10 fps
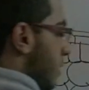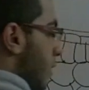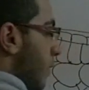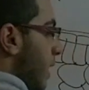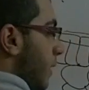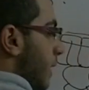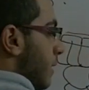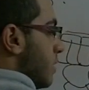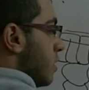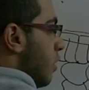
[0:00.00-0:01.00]

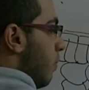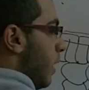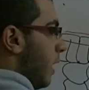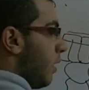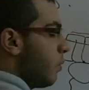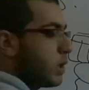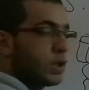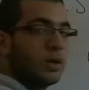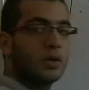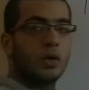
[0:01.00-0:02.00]
surrounding the stoma here,
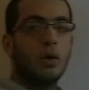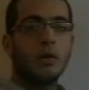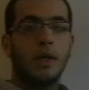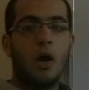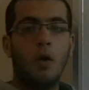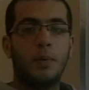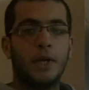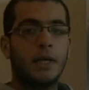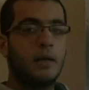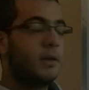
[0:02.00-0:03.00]
which control the
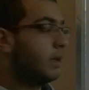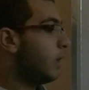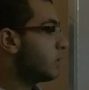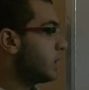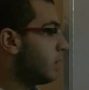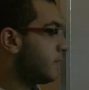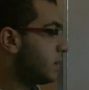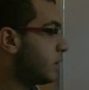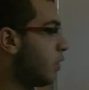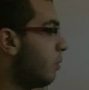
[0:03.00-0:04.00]
opening and the closing of
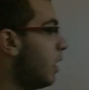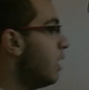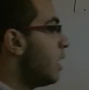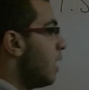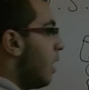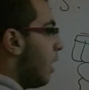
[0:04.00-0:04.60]
the stoma,